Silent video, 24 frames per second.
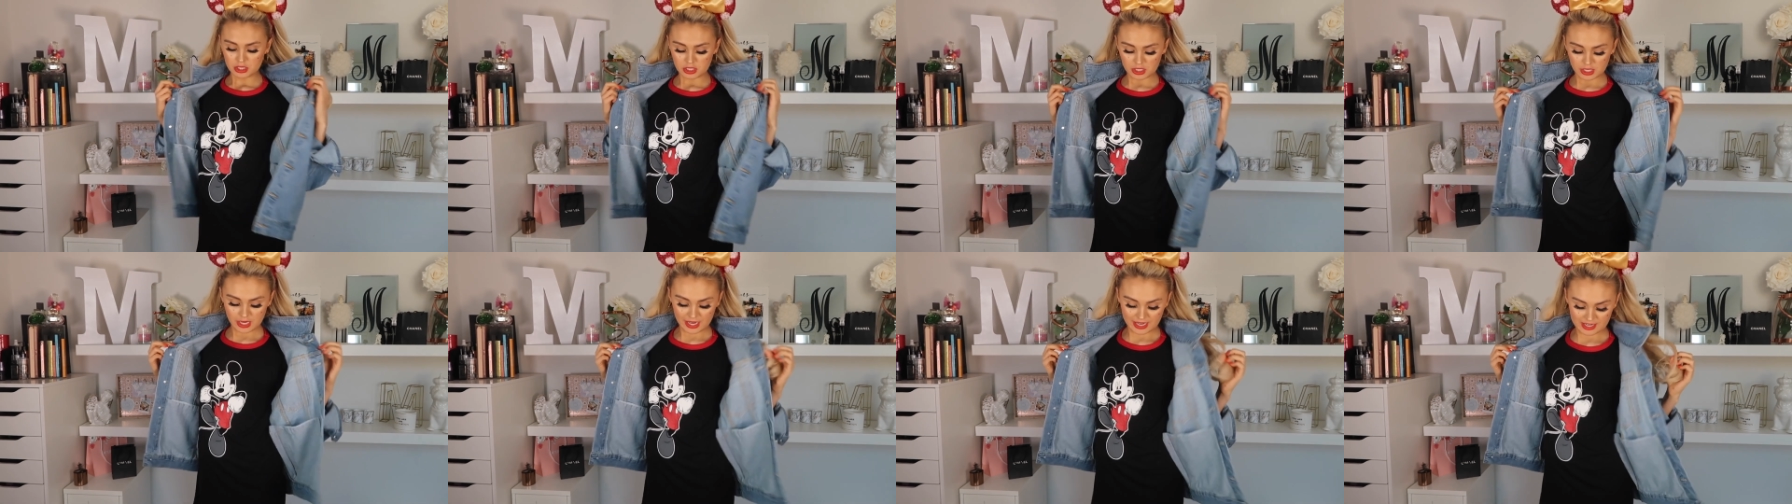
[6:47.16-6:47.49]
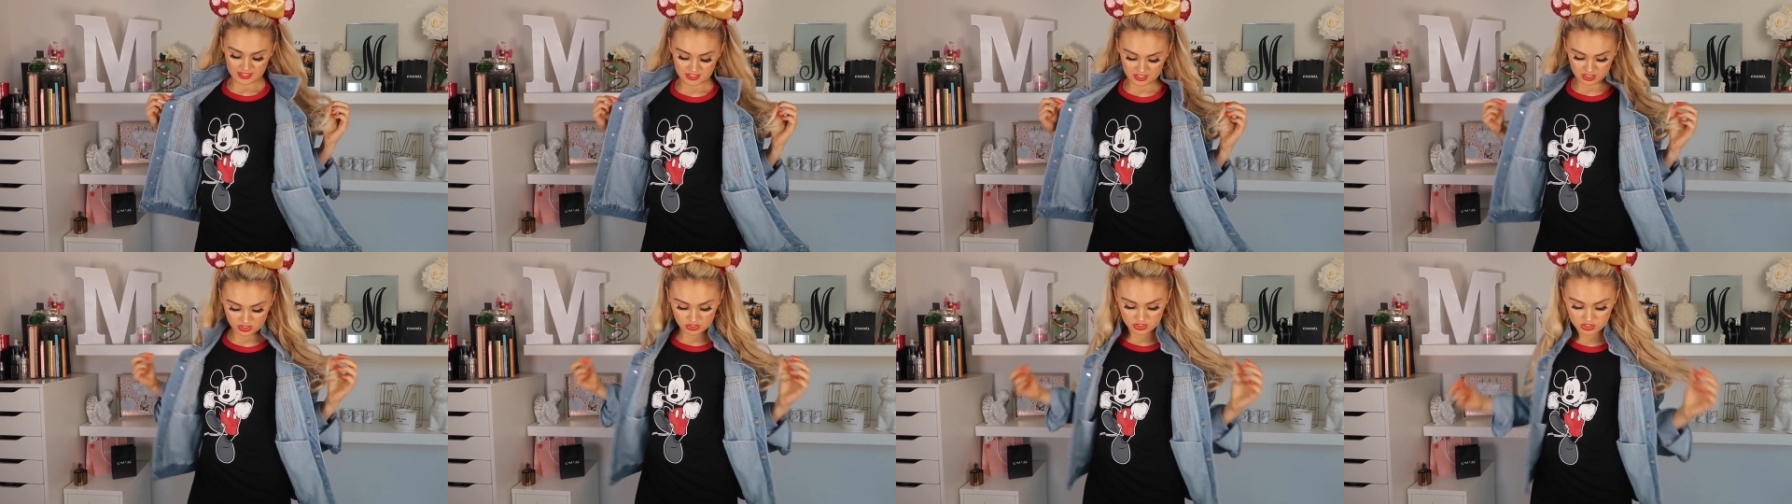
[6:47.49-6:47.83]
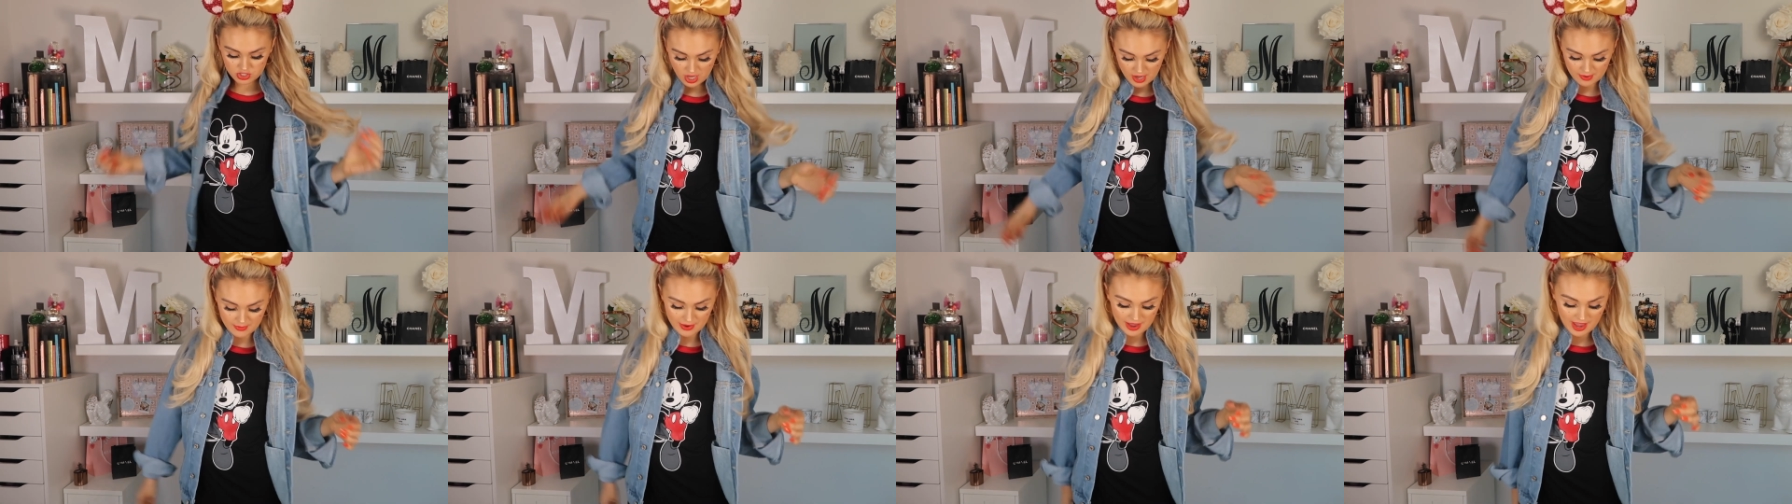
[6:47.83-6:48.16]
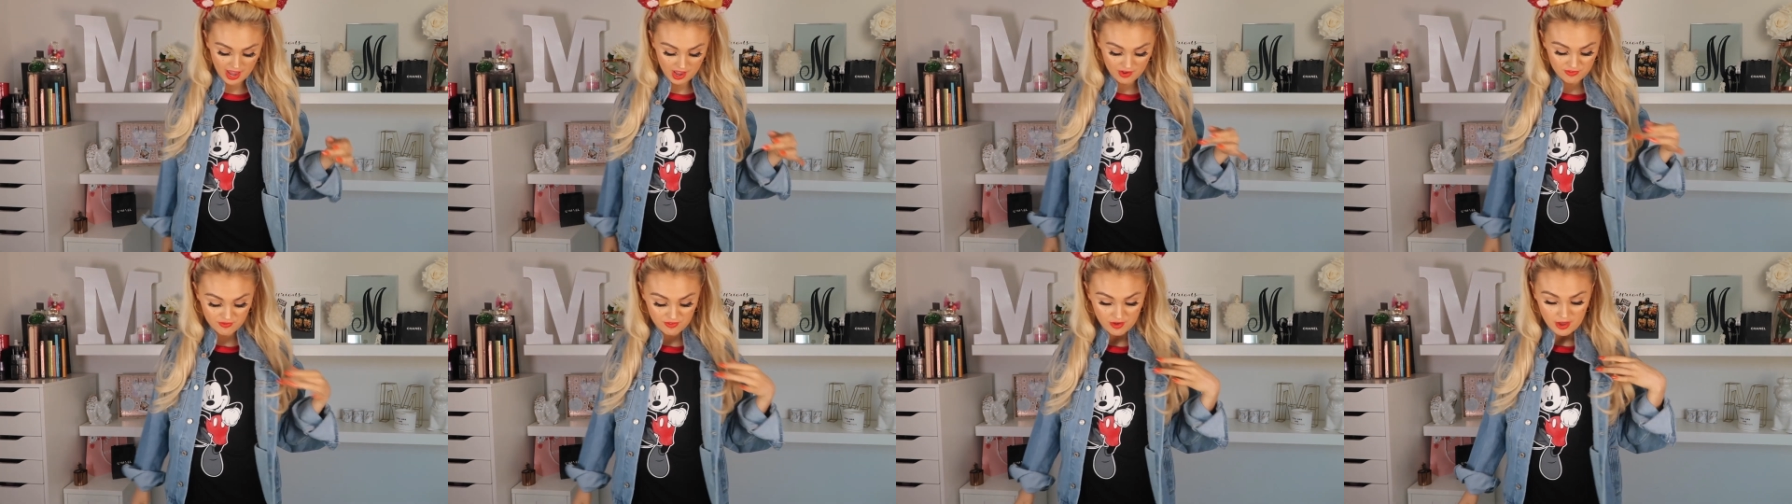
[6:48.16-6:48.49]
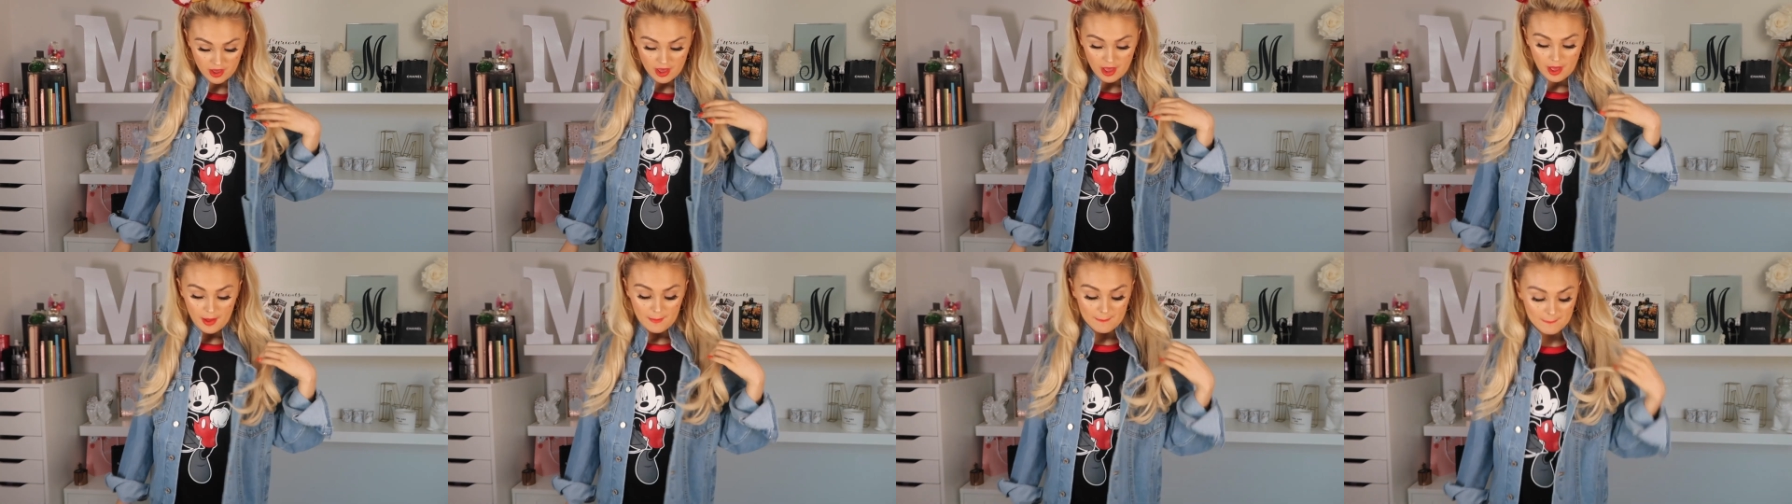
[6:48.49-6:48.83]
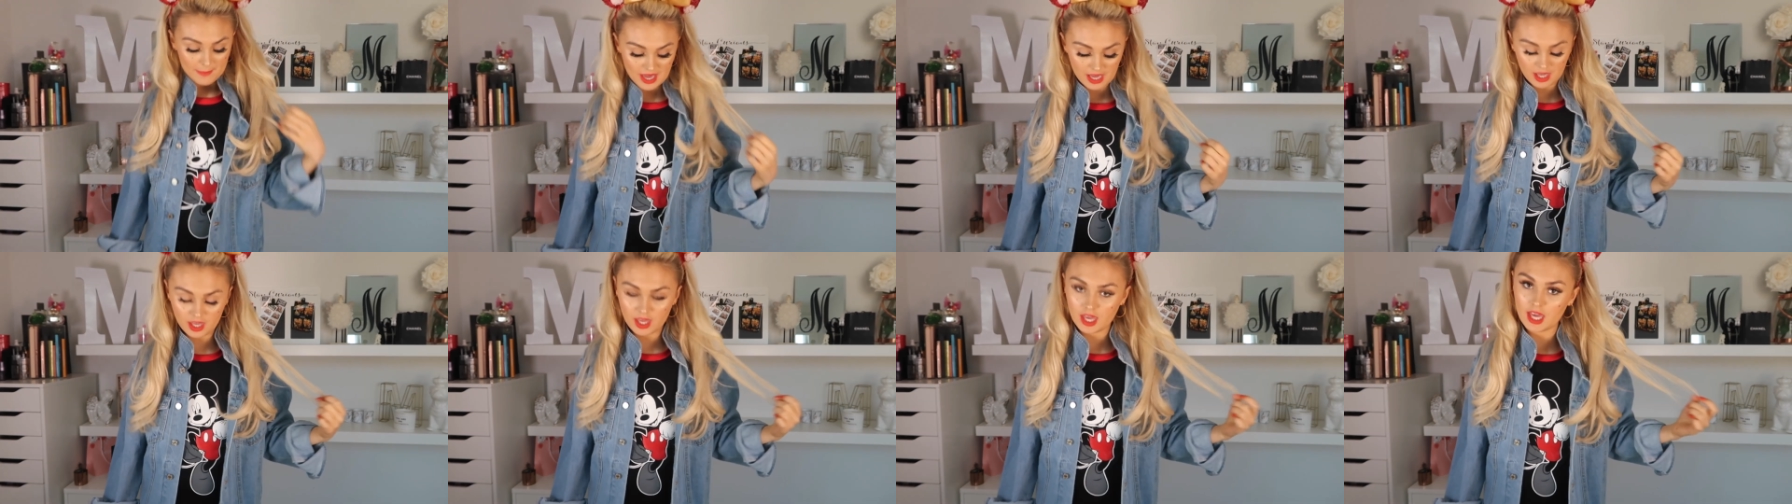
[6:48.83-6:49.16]
Yes, so if
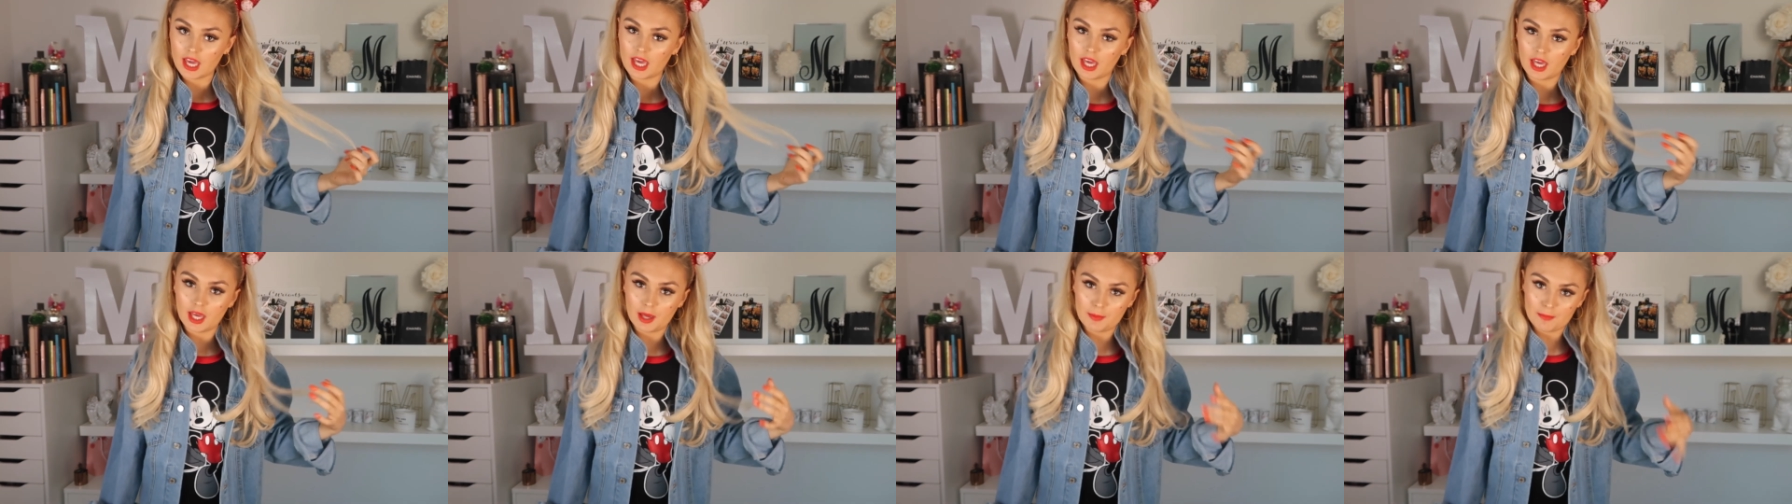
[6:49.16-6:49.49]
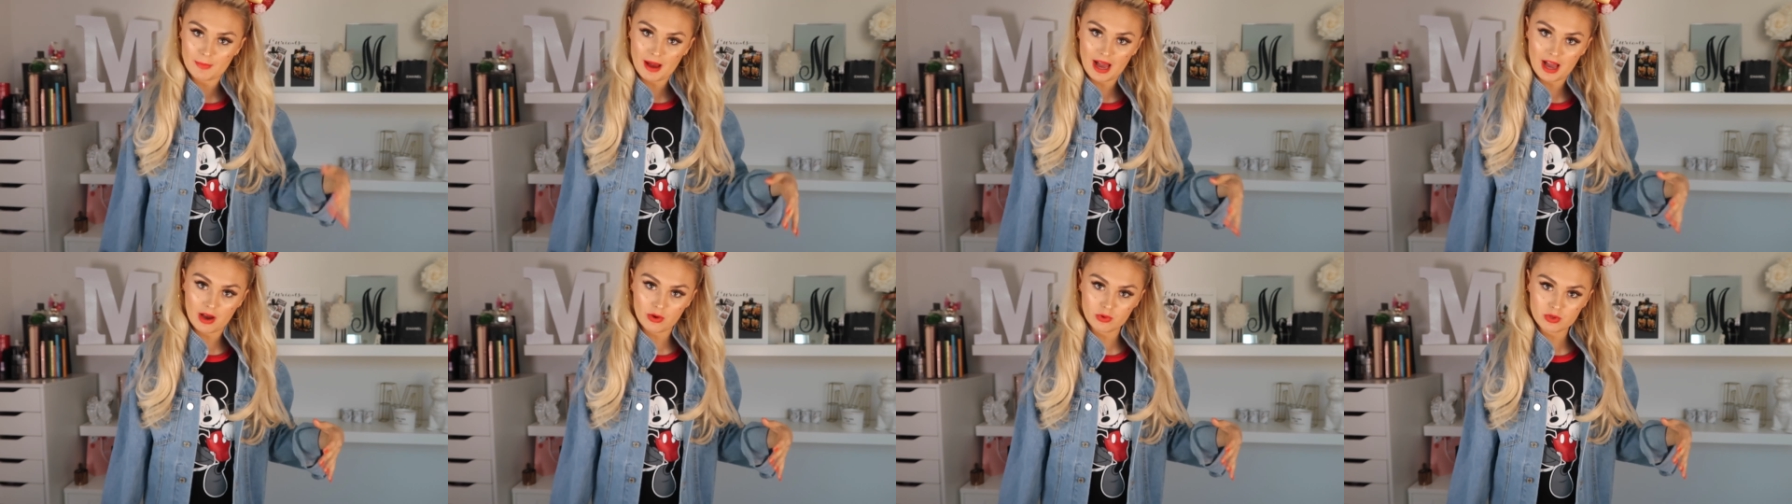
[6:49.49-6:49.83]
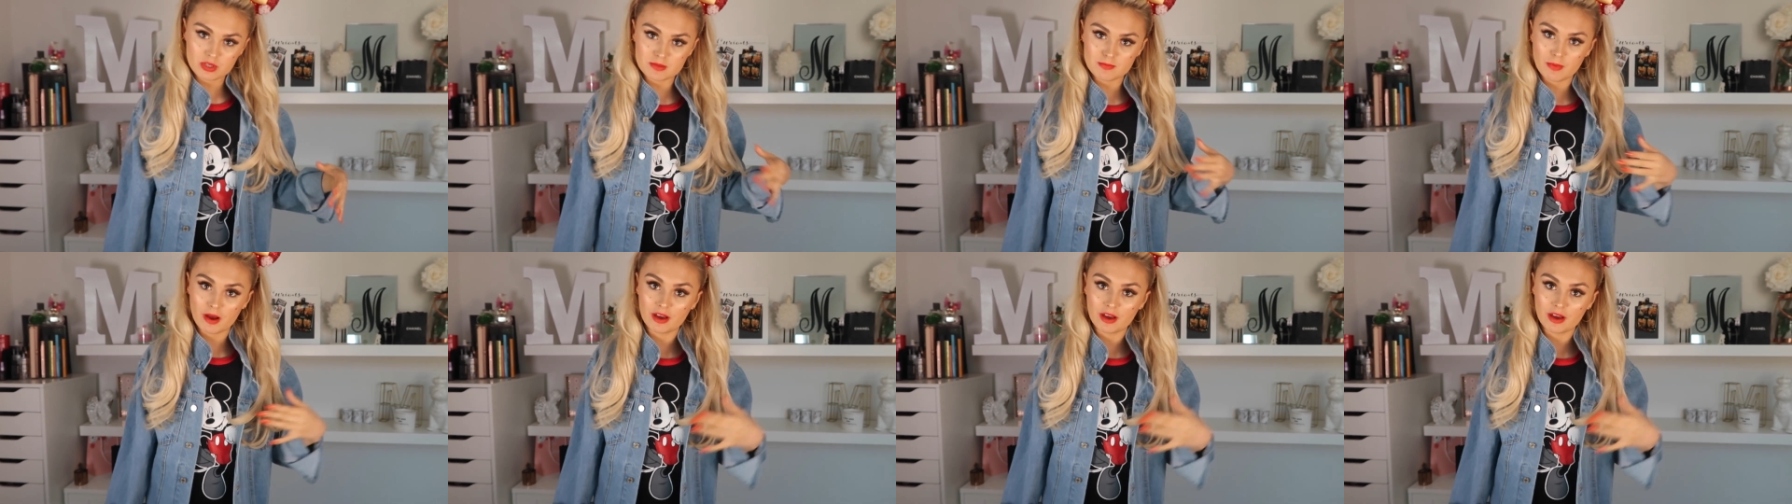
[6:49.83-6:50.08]
Mickey Mouse,